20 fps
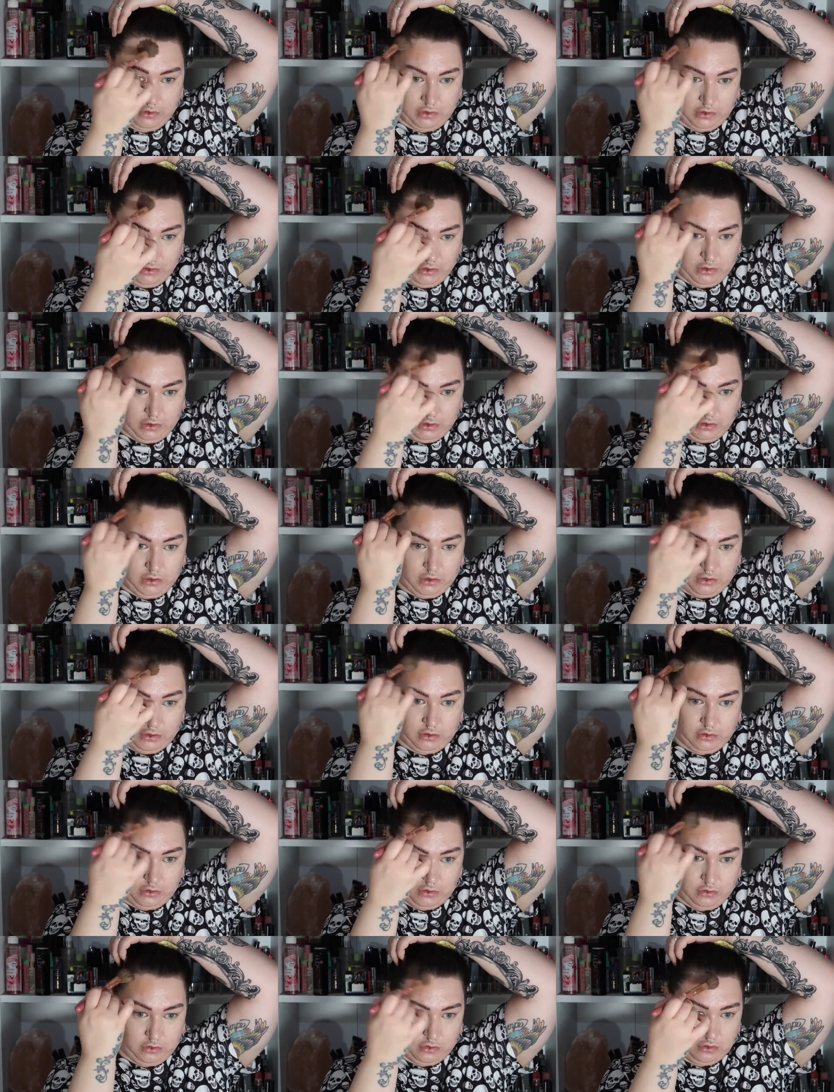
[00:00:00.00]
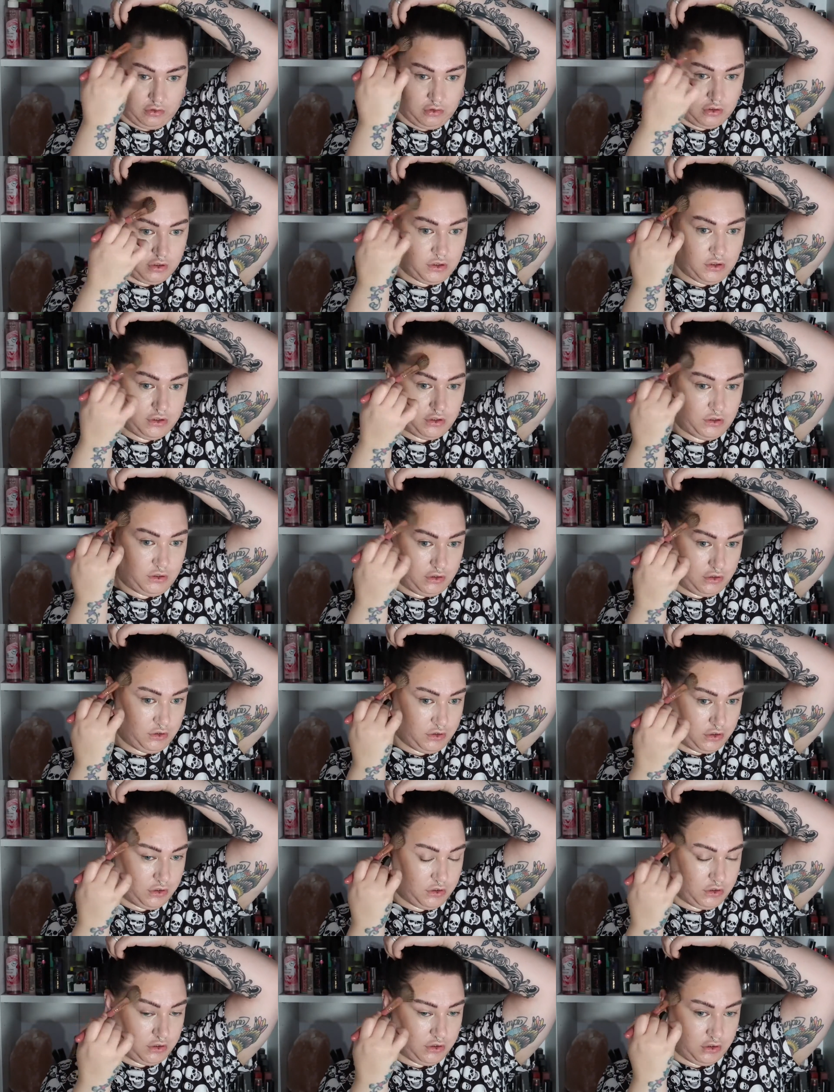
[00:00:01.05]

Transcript: Nothing is said.